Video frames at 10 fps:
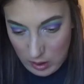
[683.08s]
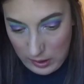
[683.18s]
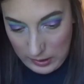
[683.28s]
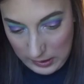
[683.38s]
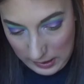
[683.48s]

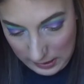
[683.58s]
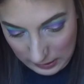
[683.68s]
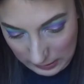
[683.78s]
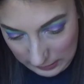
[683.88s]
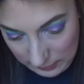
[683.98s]
And
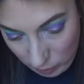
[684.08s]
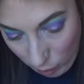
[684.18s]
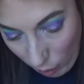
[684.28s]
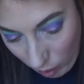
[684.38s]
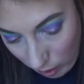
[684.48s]
then this
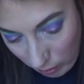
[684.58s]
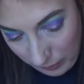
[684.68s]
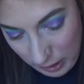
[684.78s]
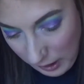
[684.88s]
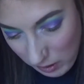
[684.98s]
coral,
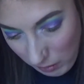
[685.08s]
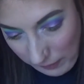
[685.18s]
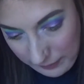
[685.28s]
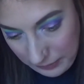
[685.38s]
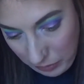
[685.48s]
which I don't know
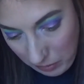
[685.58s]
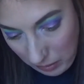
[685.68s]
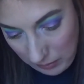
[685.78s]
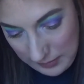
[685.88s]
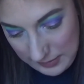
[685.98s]
why this
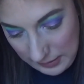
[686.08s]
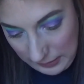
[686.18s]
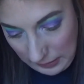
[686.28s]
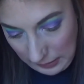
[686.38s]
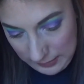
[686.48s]
coral is
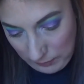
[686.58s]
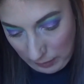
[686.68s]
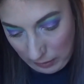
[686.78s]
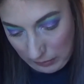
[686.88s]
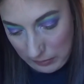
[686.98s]
in this
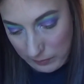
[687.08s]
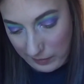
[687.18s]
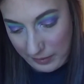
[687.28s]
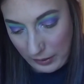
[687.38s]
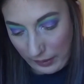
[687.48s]
row.
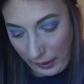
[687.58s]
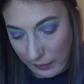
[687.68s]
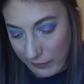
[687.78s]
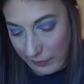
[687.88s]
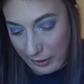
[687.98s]
Maybe you
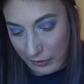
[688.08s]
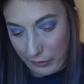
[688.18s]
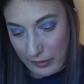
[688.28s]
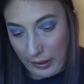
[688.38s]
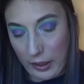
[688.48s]
can't really
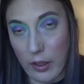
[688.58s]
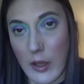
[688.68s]
do like